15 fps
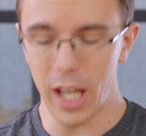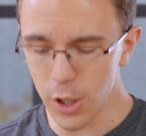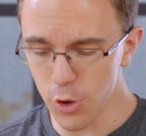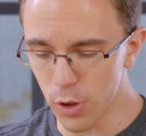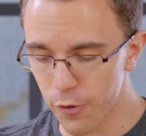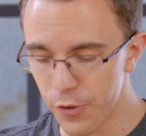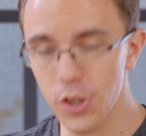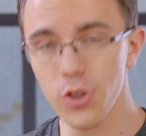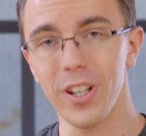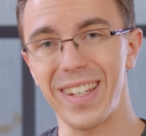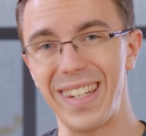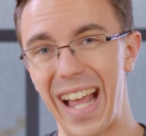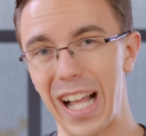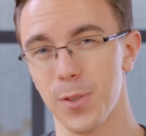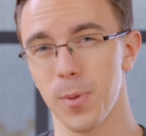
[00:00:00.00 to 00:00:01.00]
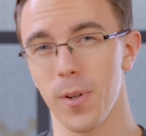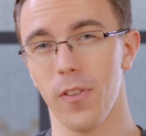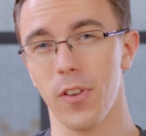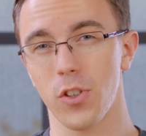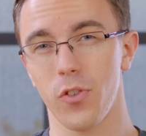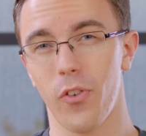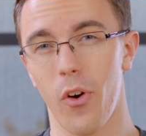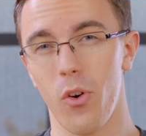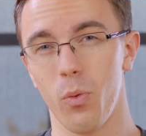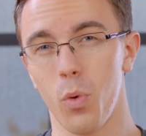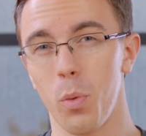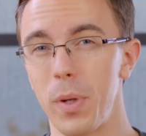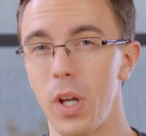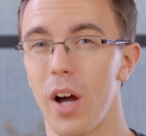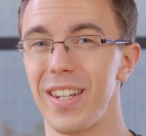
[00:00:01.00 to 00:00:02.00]
the actual official announcement of this
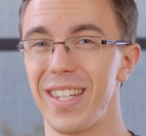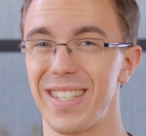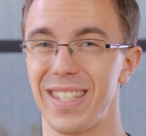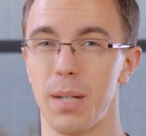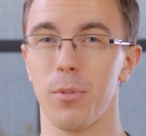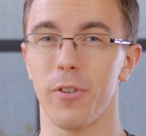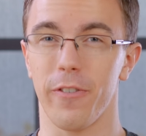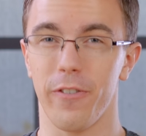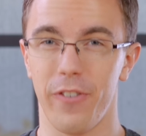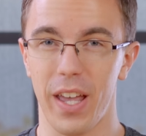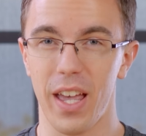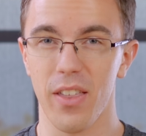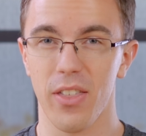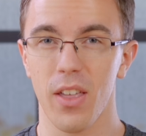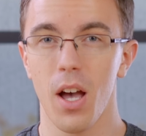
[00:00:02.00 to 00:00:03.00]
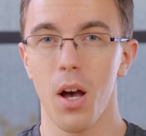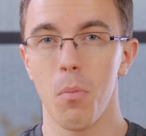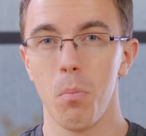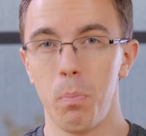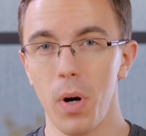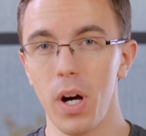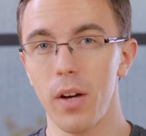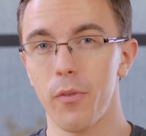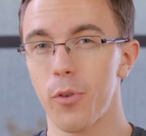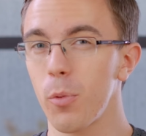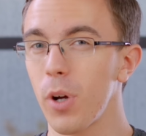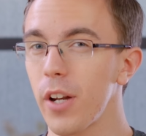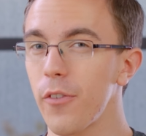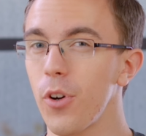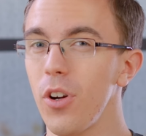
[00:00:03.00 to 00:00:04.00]
phone will be on December 5th, but
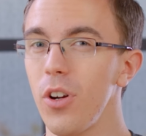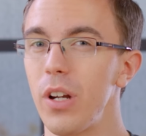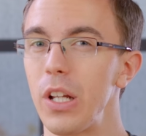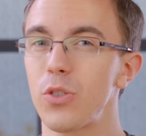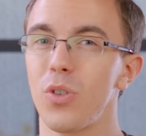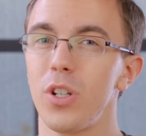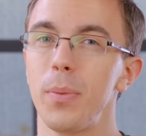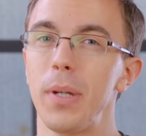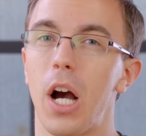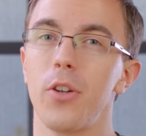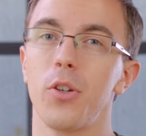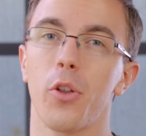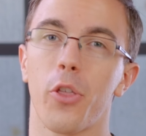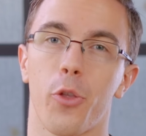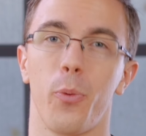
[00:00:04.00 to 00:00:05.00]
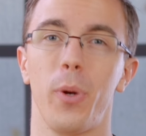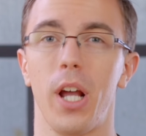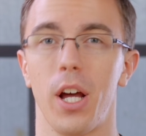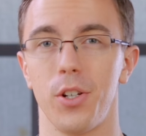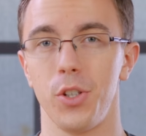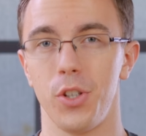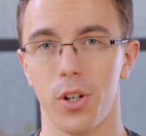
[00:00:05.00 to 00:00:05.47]
from what I've heard, it's going to be under 300